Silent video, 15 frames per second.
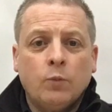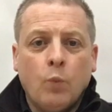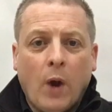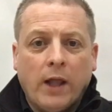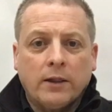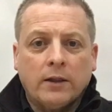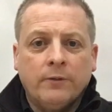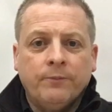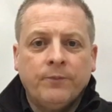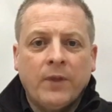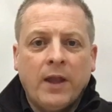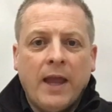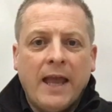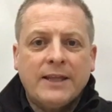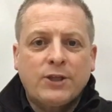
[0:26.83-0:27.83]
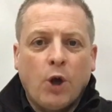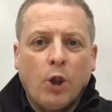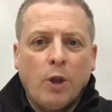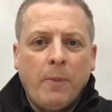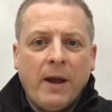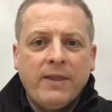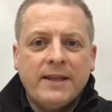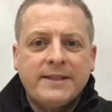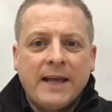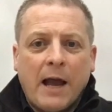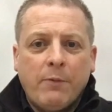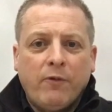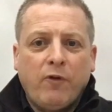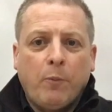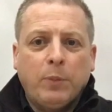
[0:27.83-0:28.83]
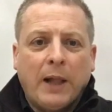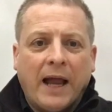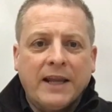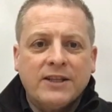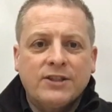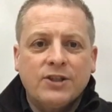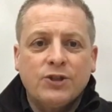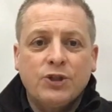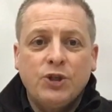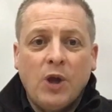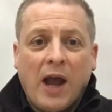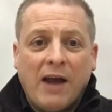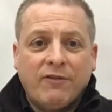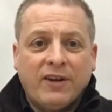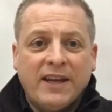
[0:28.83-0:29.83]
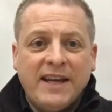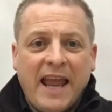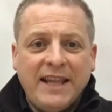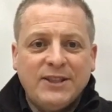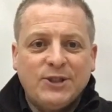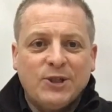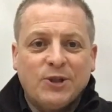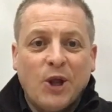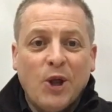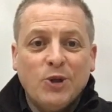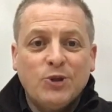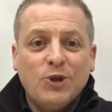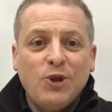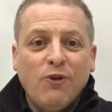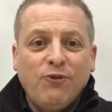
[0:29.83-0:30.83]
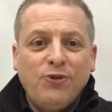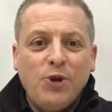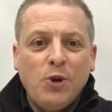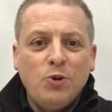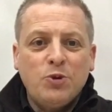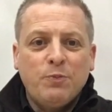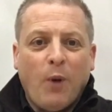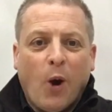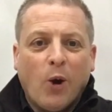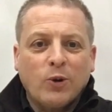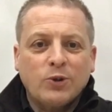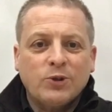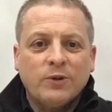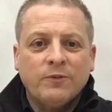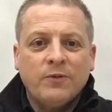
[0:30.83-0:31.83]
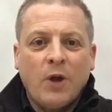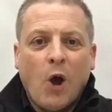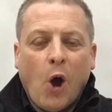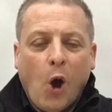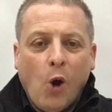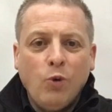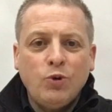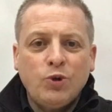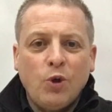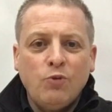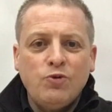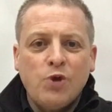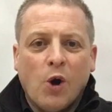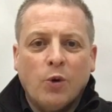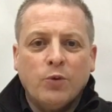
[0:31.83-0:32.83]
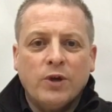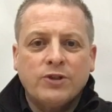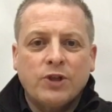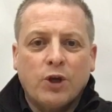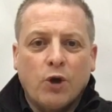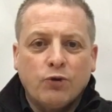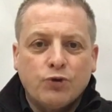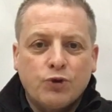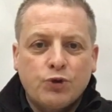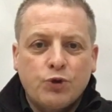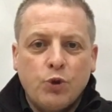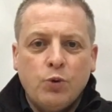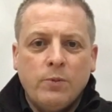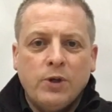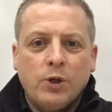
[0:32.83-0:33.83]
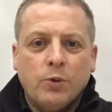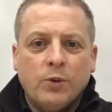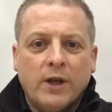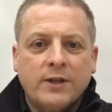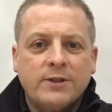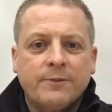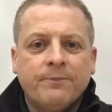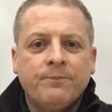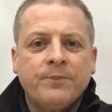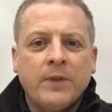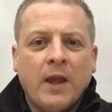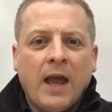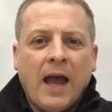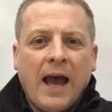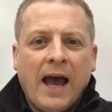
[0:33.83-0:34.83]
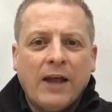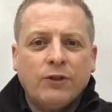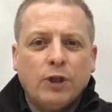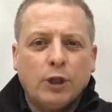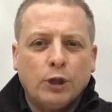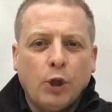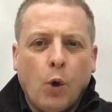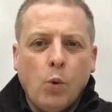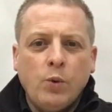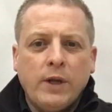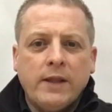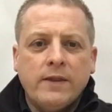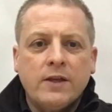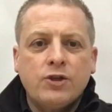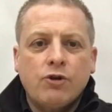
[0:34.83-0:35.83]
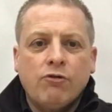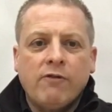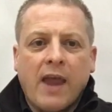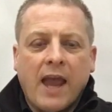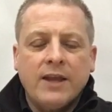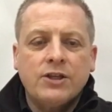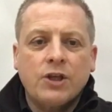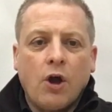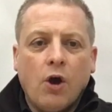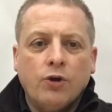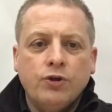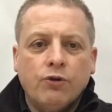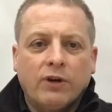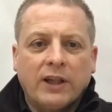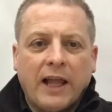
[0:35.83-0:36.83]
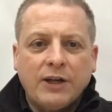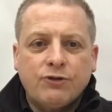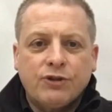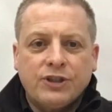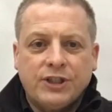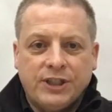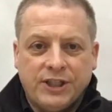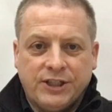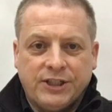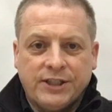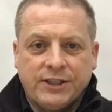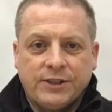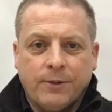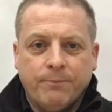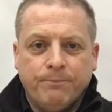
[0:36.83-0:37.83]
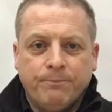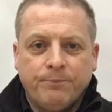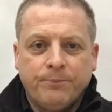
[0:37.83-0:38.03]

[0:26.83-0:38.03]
Well, it's all about the type of appliances you have connected to your fuse box, also known as a consumer unit, and the loading this creates on your electricity system.